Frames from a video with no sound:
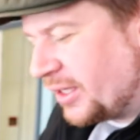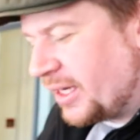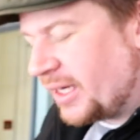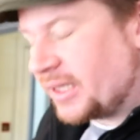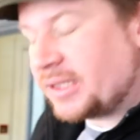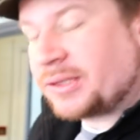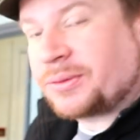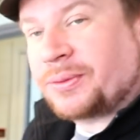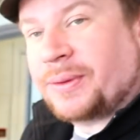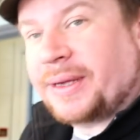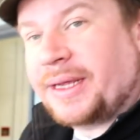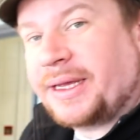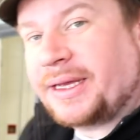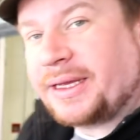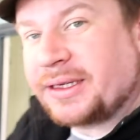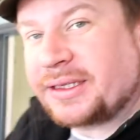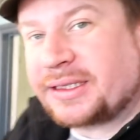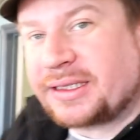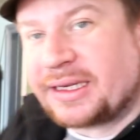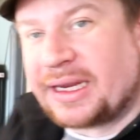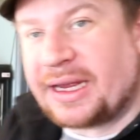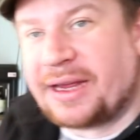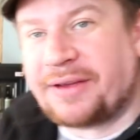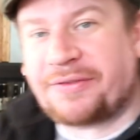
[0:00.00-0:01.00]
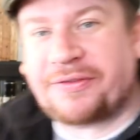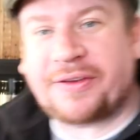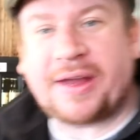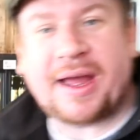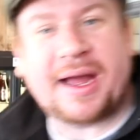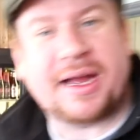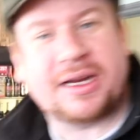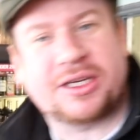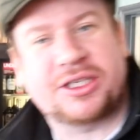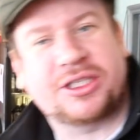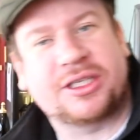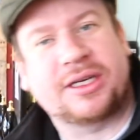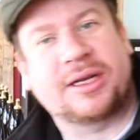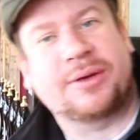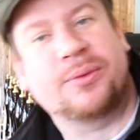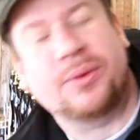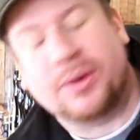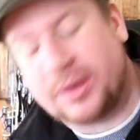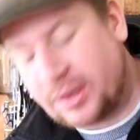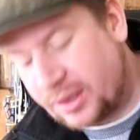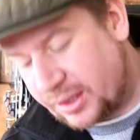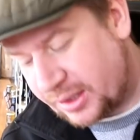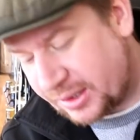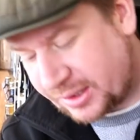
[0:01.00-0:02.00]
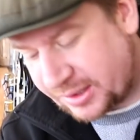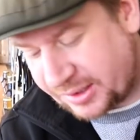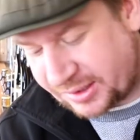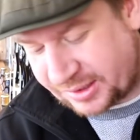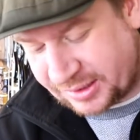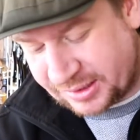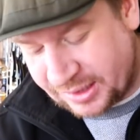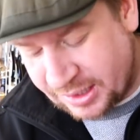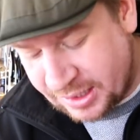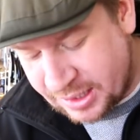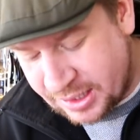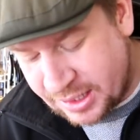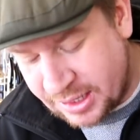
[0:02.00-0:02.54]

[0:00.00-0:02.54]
next week and see if it actually works.